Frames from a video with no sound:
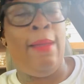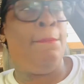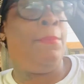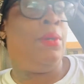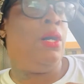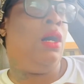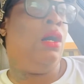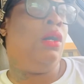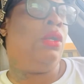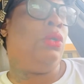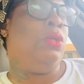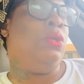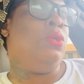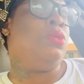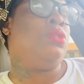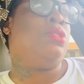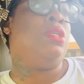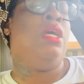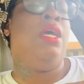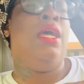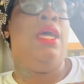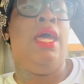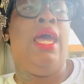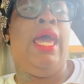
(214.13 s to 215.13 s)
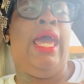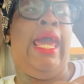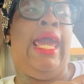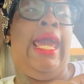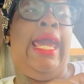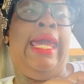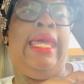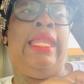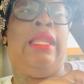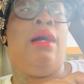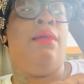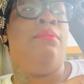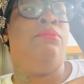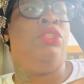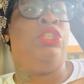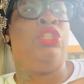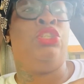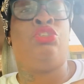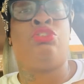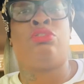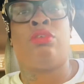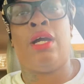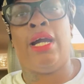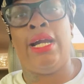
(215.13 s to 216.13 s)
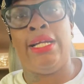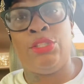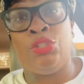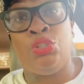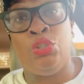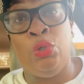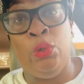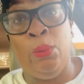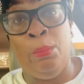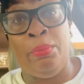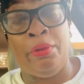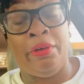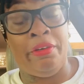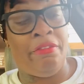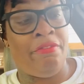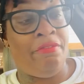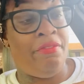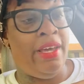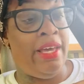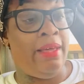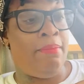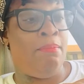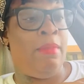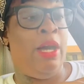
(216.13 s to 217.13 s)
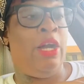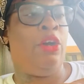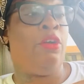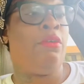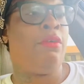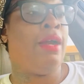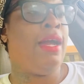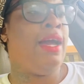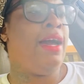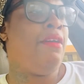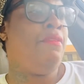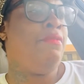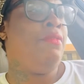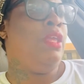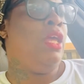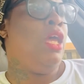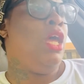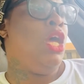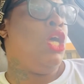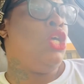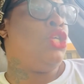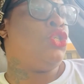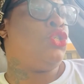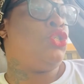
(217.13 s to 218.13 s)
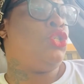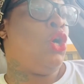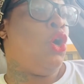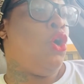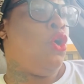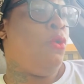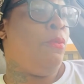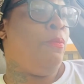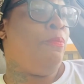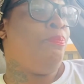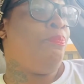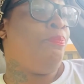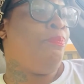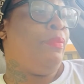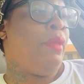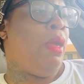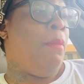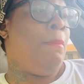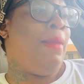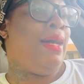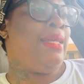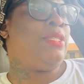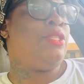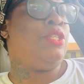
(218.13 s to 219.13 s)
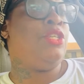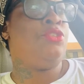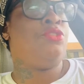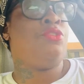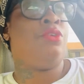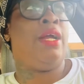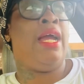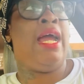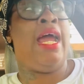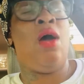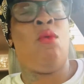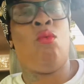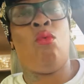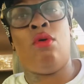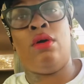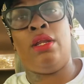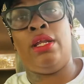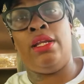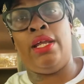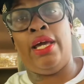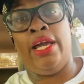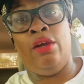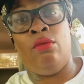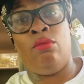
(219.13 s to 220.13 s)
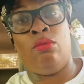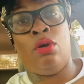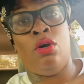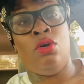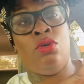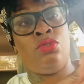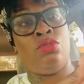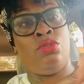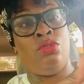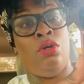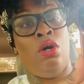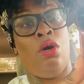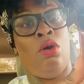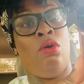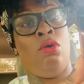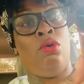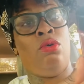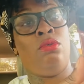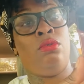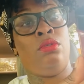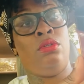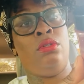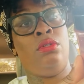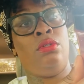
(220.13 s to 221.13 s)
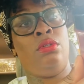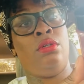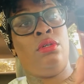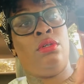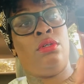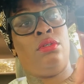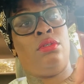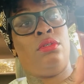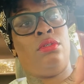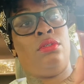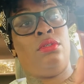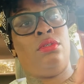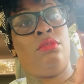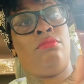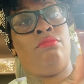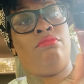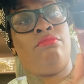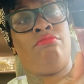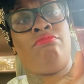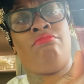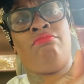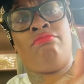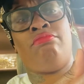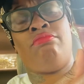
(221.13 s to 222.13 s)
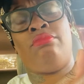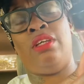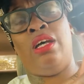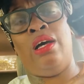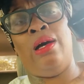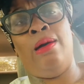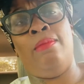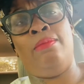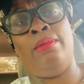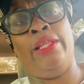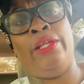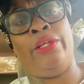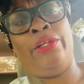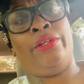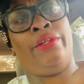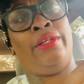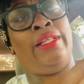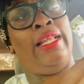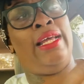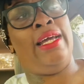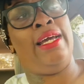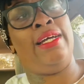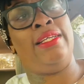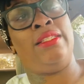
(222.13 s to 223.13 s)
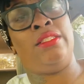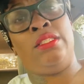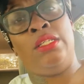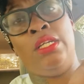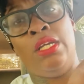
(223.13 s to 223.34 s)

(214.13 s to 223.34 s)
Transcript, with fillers: bottles. And I'm just trying to perfect my craft. So my sister had wanted a rose gold um, glitter glass.